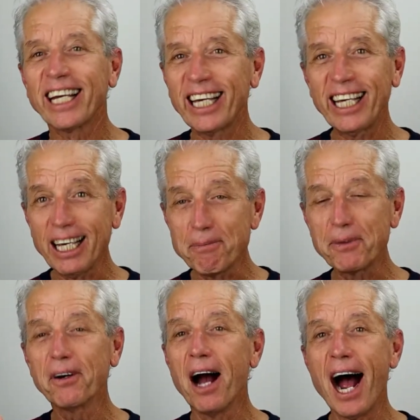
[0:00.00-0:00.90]

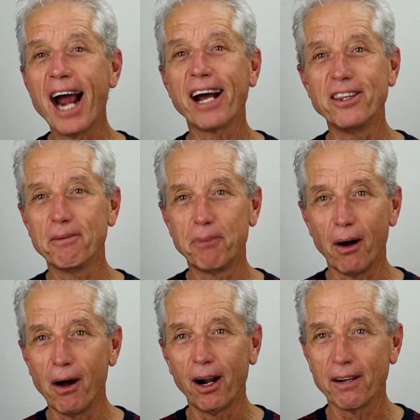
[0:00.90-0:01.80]
Keep your eye on the
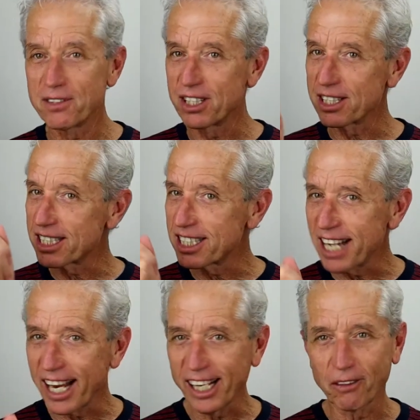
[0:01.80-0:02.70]
ball of just
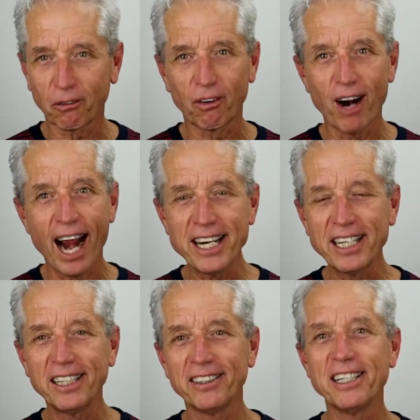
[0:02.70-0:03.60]
staying right
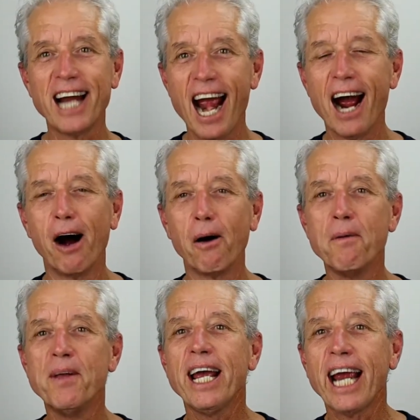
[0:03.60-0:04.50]
here and now,